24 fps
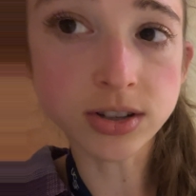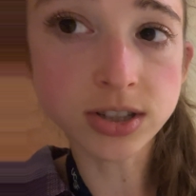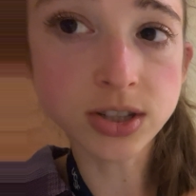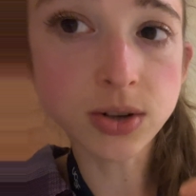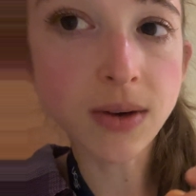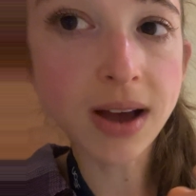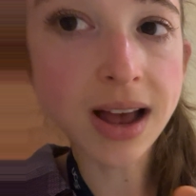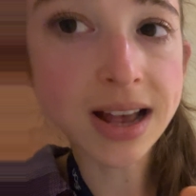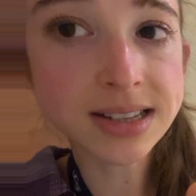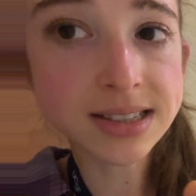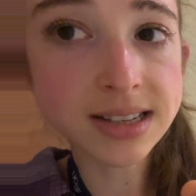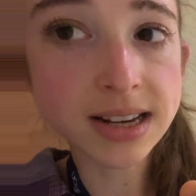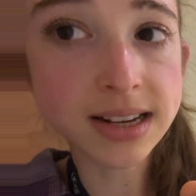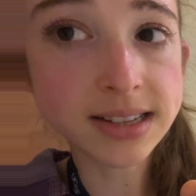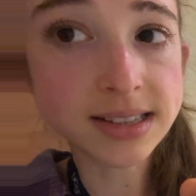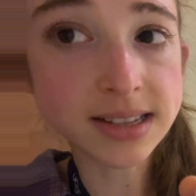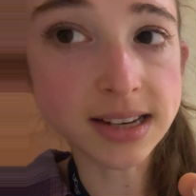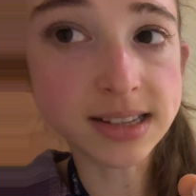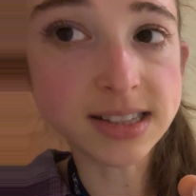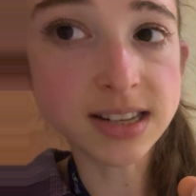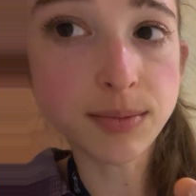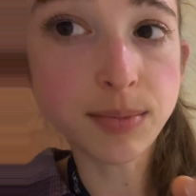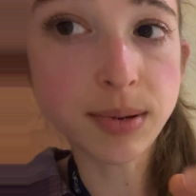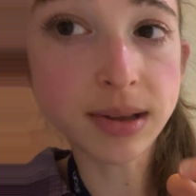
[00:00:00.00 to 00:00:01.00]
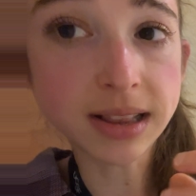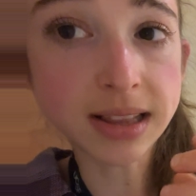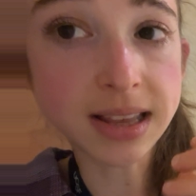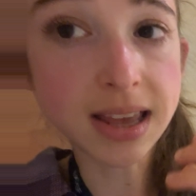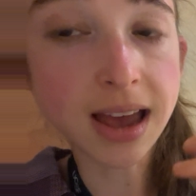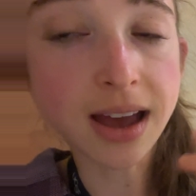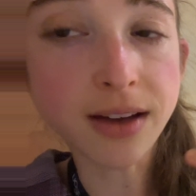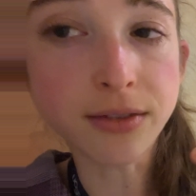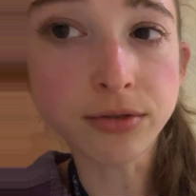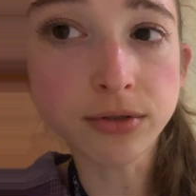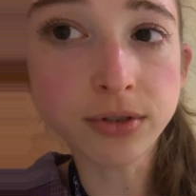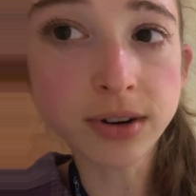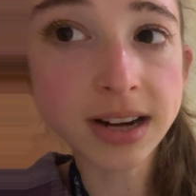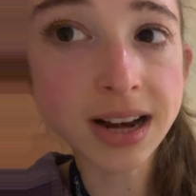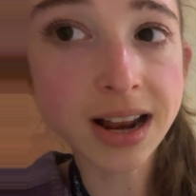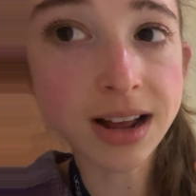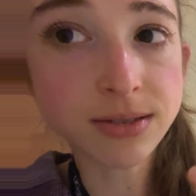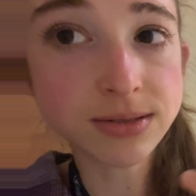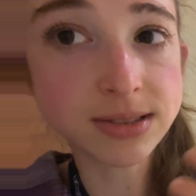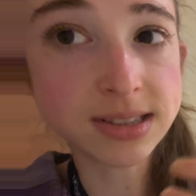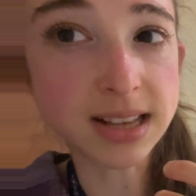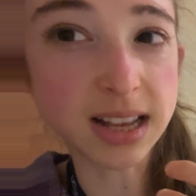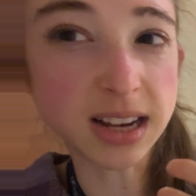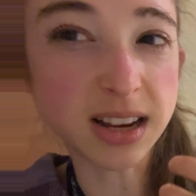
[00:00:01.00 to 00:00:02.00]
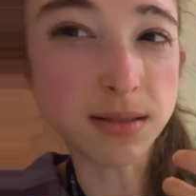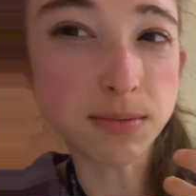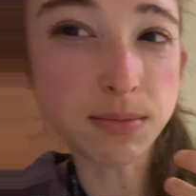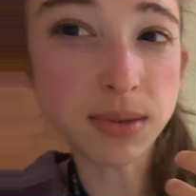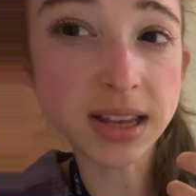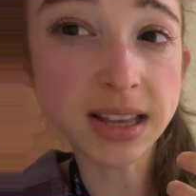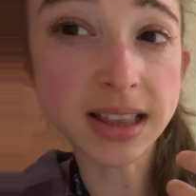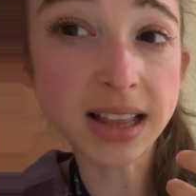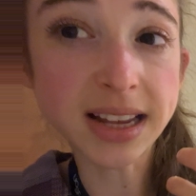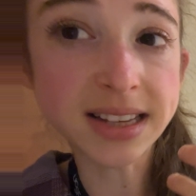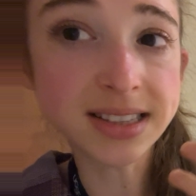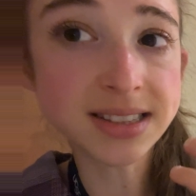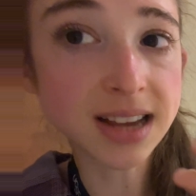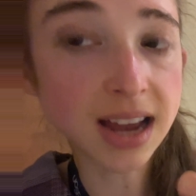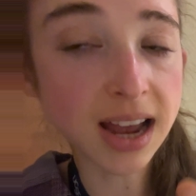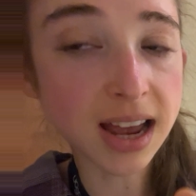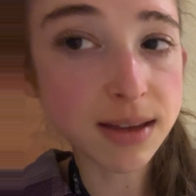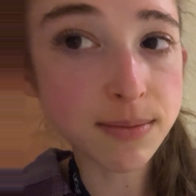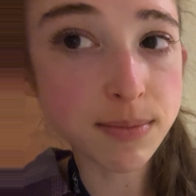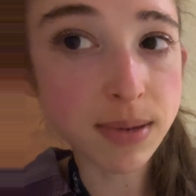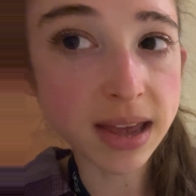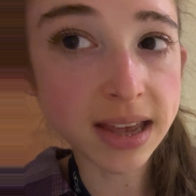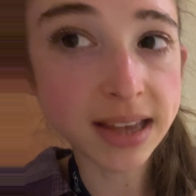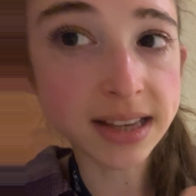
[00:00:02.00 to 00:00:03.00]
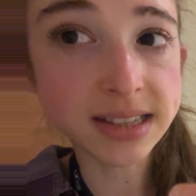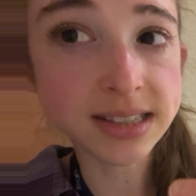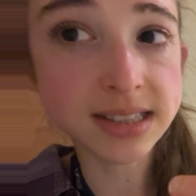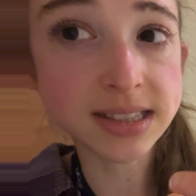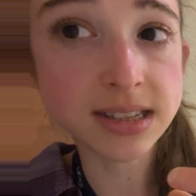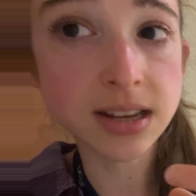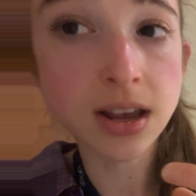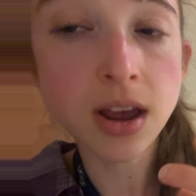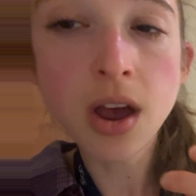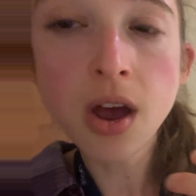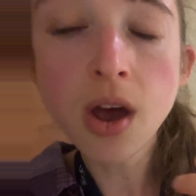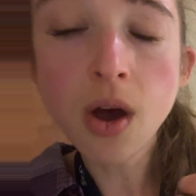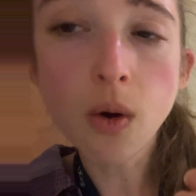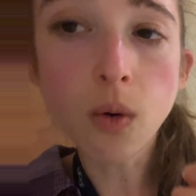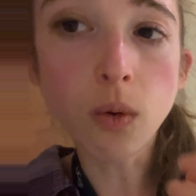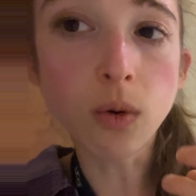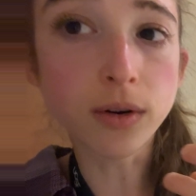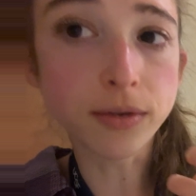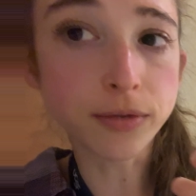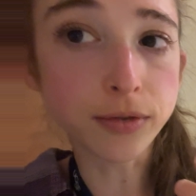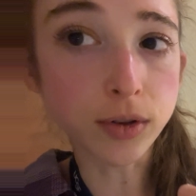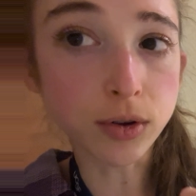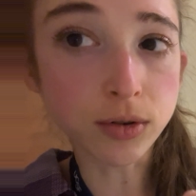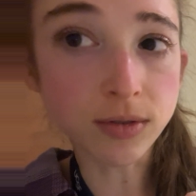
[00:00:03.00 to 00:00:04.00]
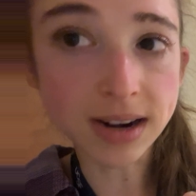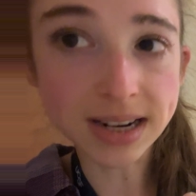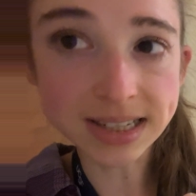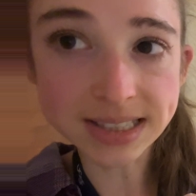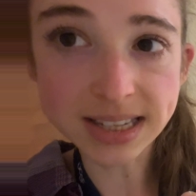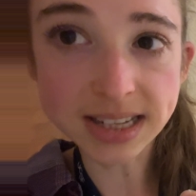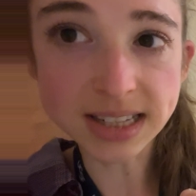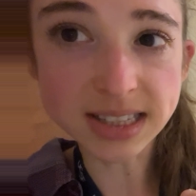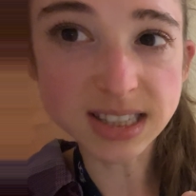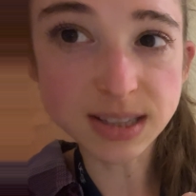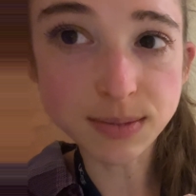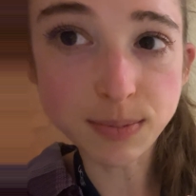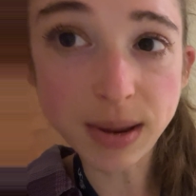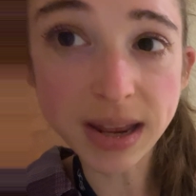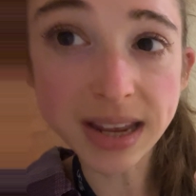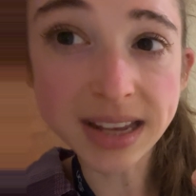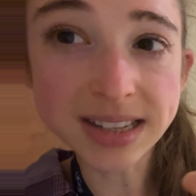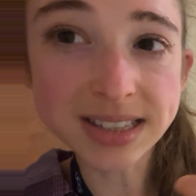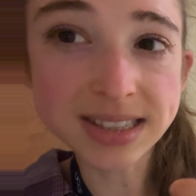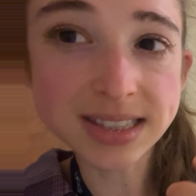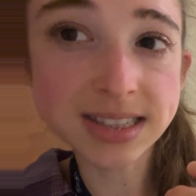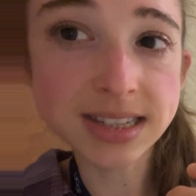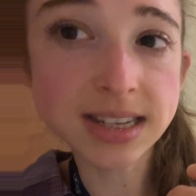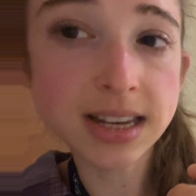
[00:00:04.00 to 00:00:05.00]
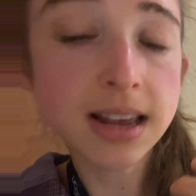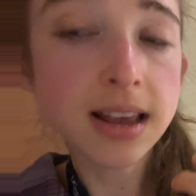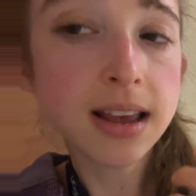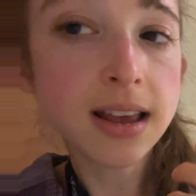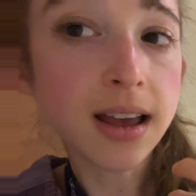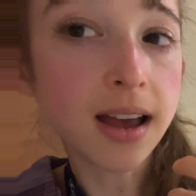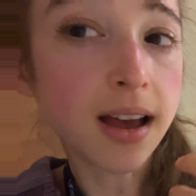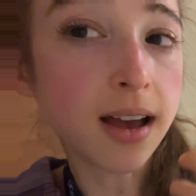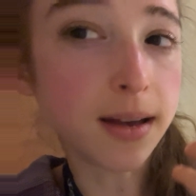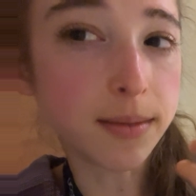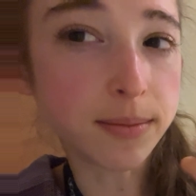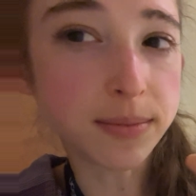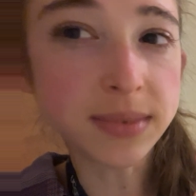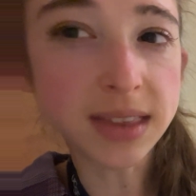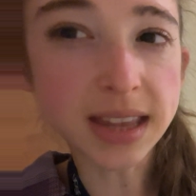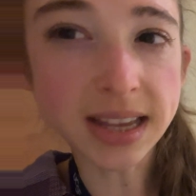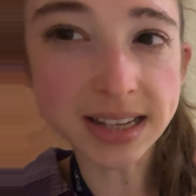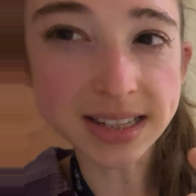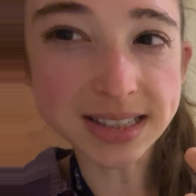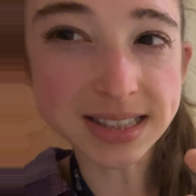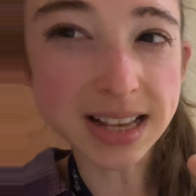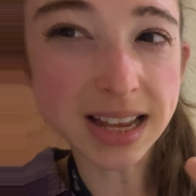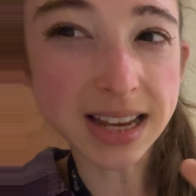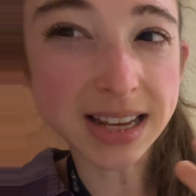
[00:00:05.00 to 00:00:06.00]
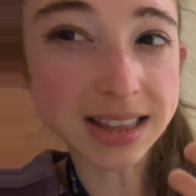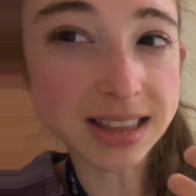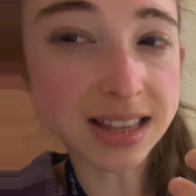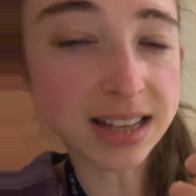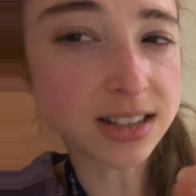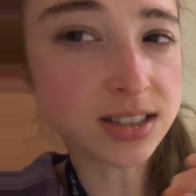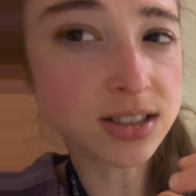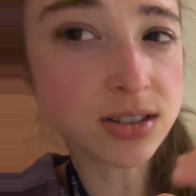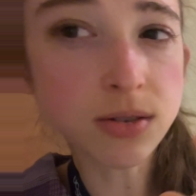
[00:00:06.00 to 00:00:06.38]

So assays, they typically have readouts that can be like dye-based or fluorescence-based, um, things like this.